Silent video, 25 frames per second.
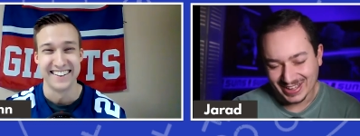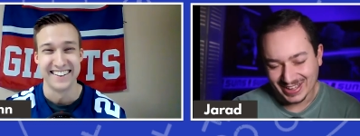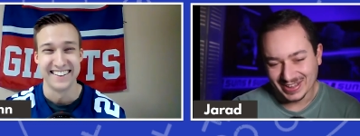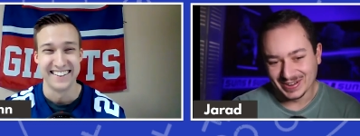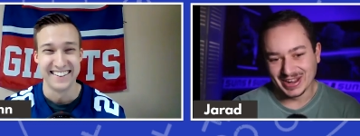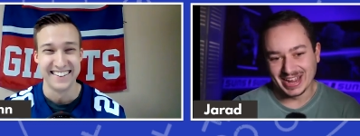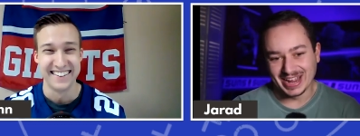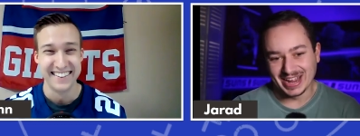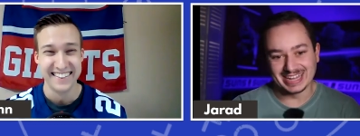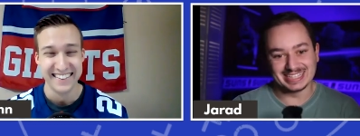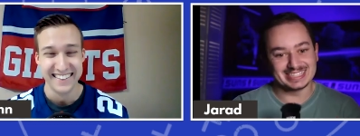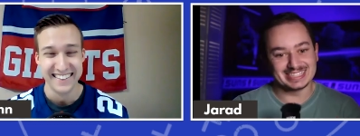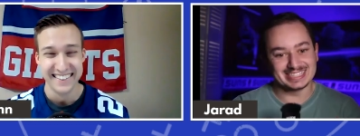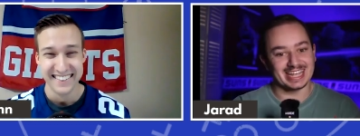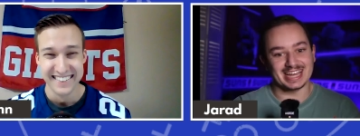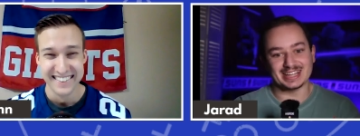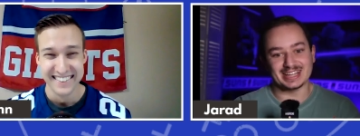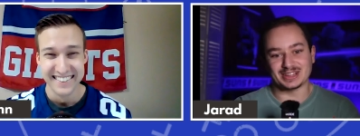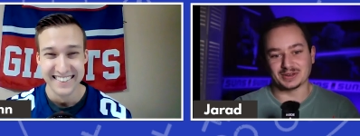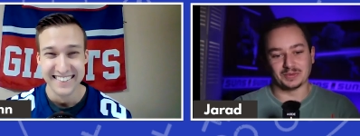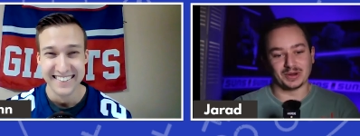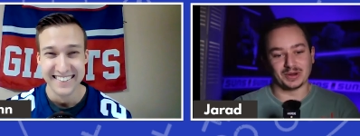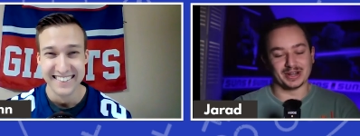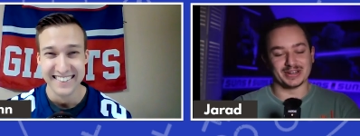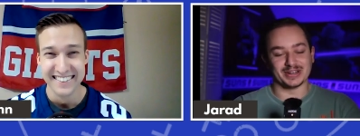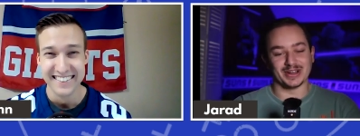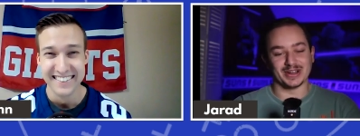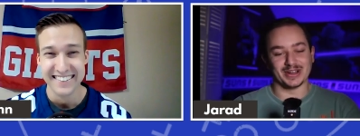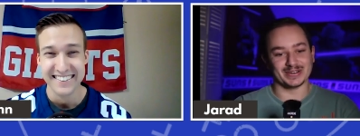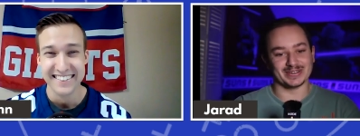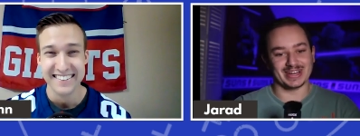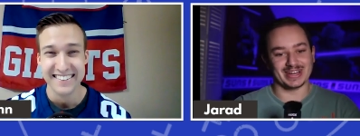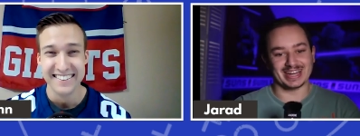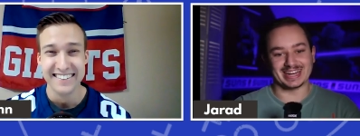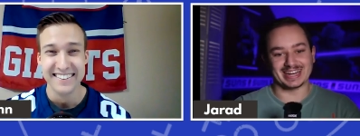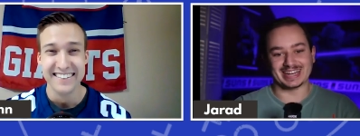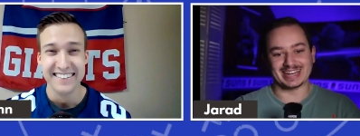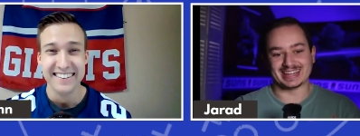Speaker 1: inside the 1 yard
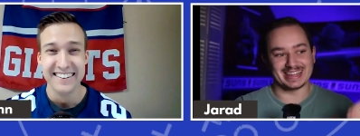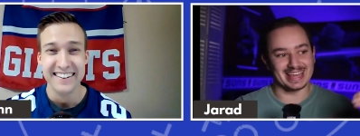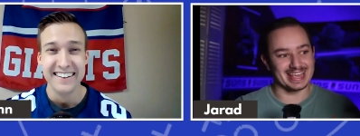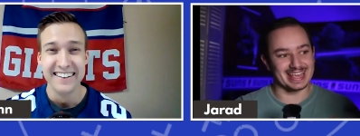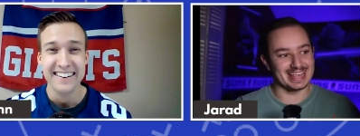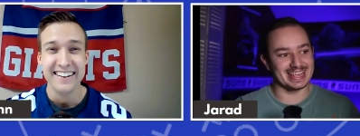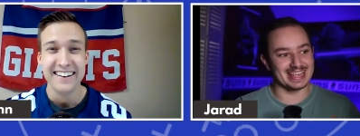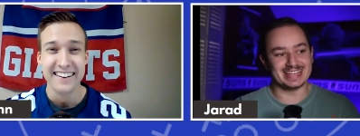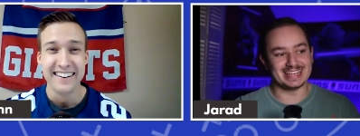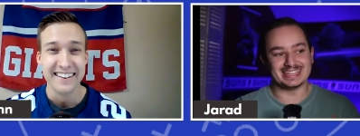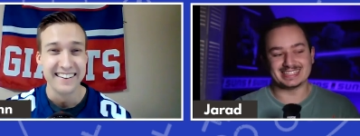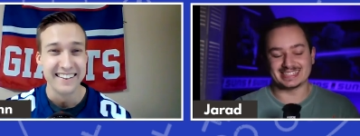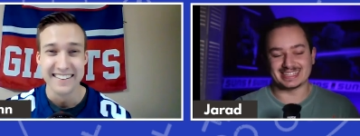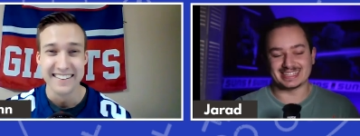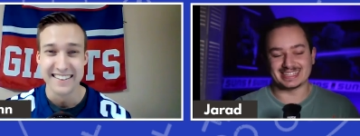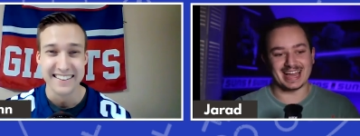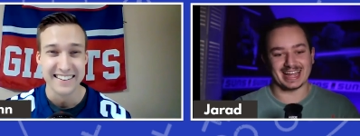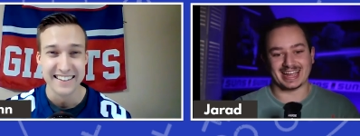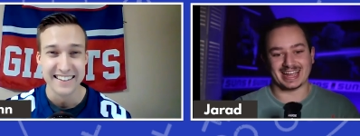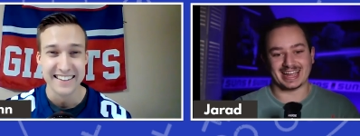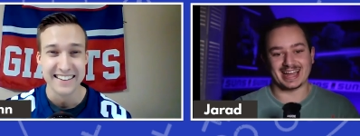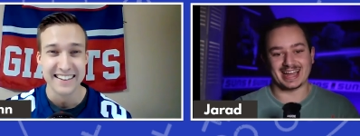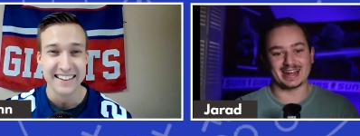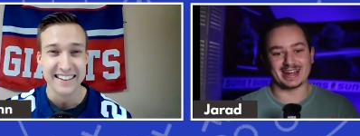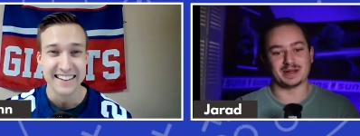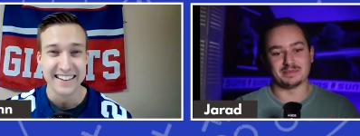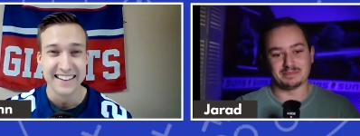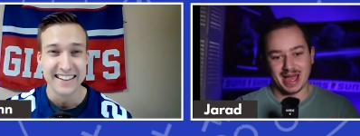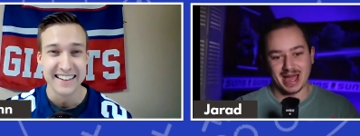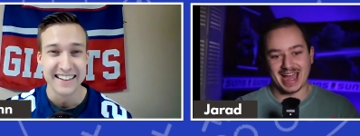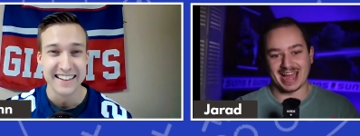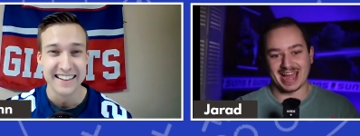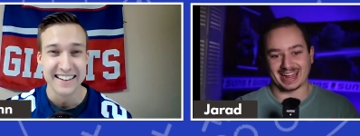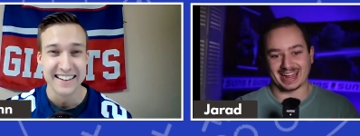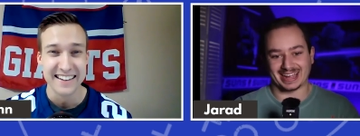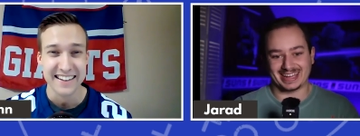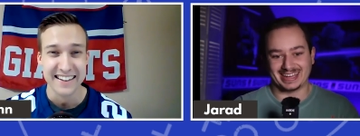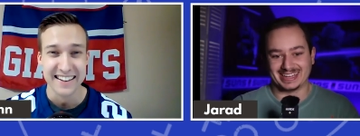line, that he's that kind of
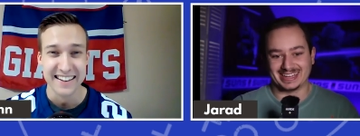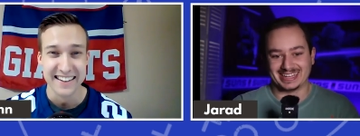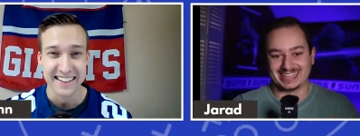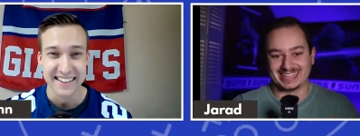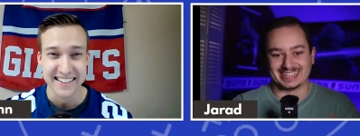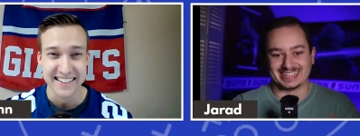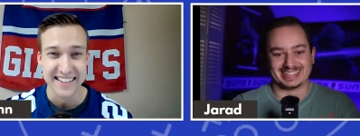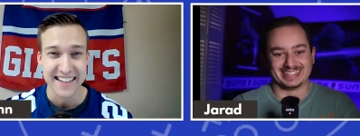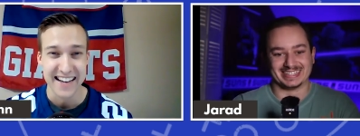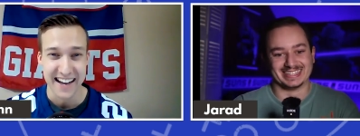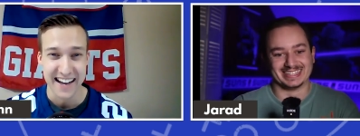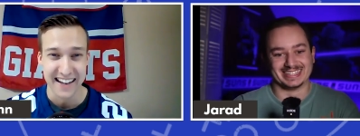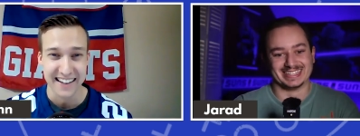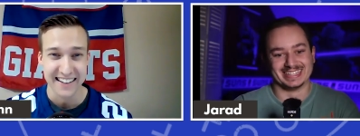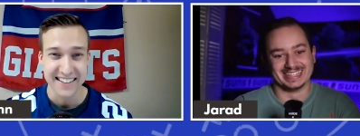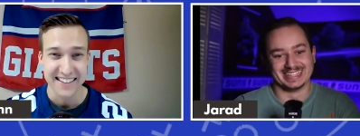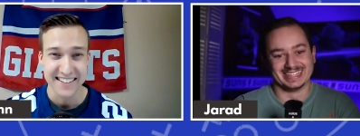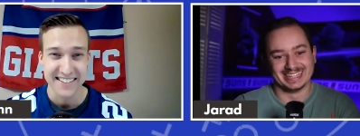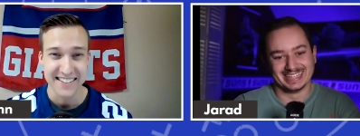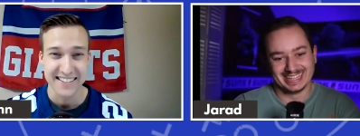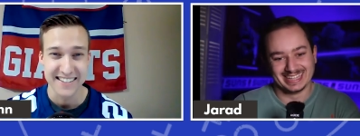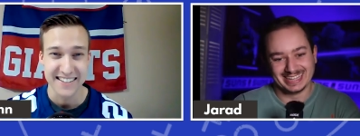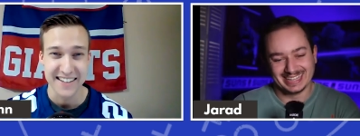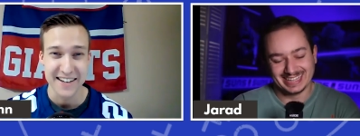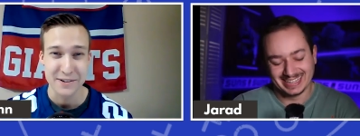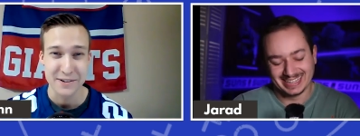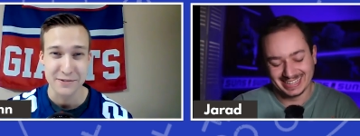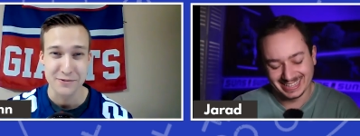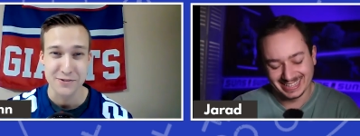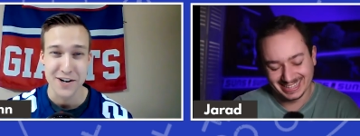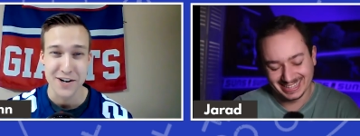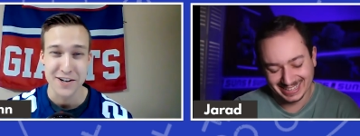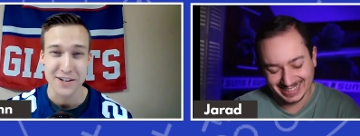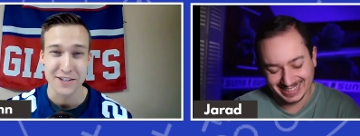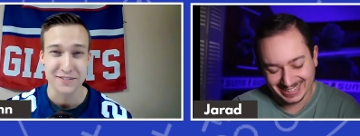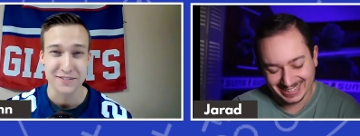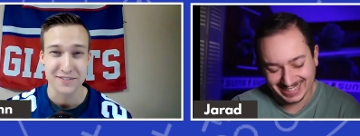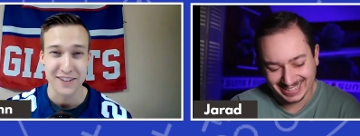back.
Speaker 2: Yeah. He's just going to run
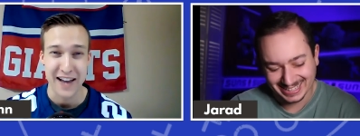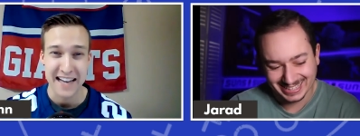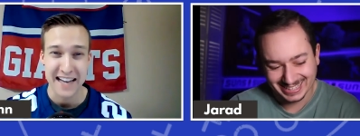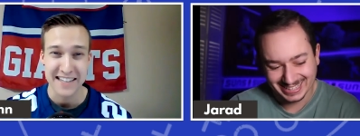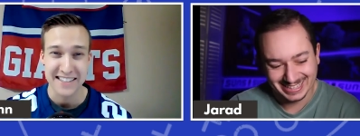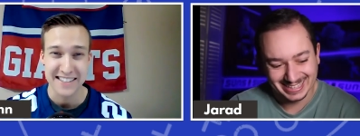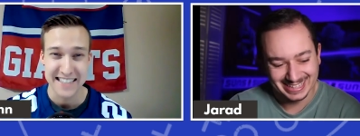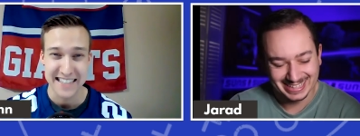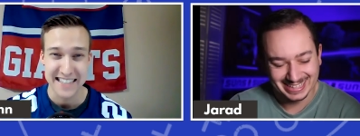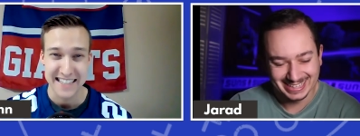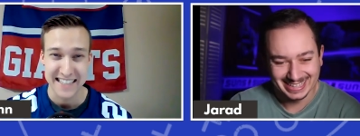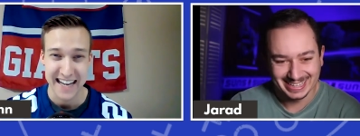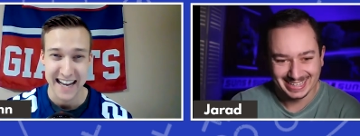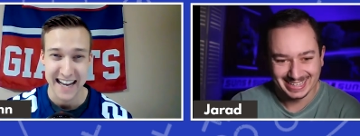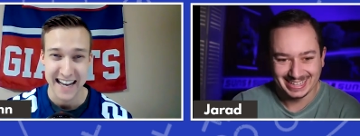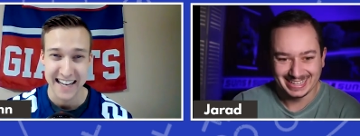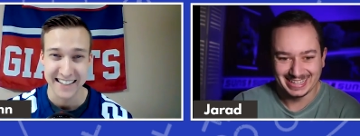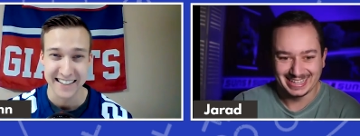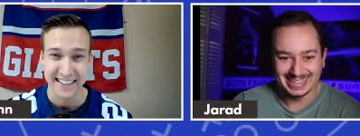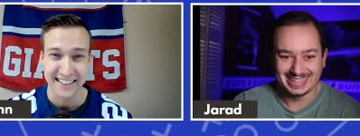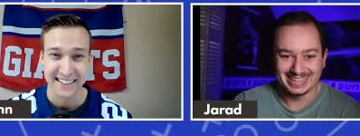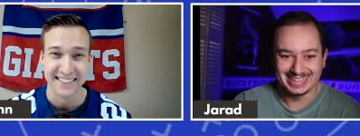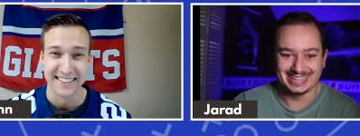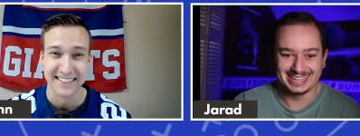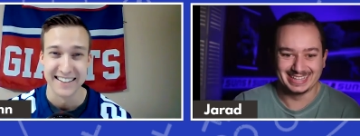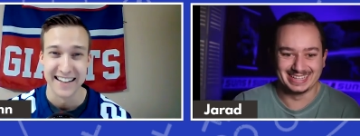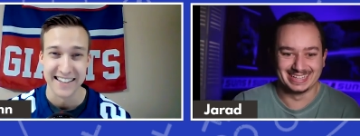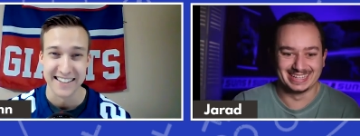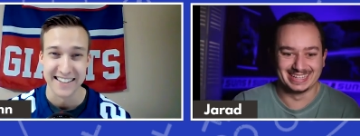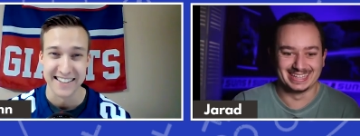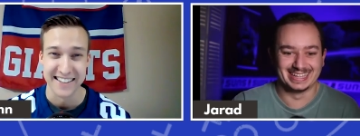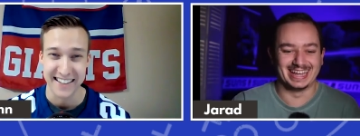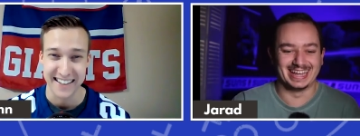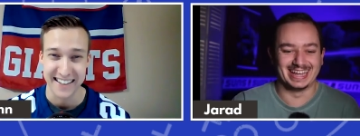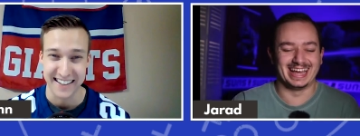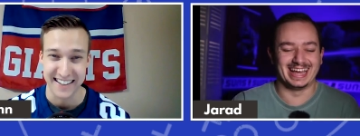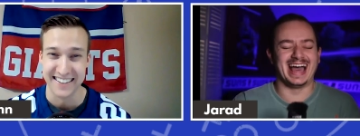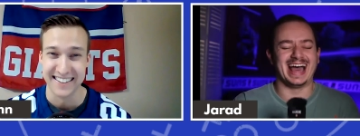as fast as he can, and that's
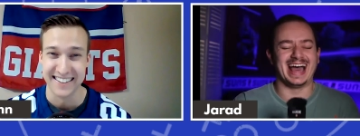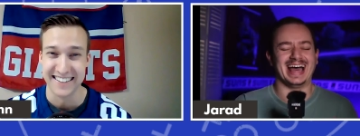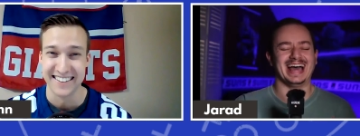it.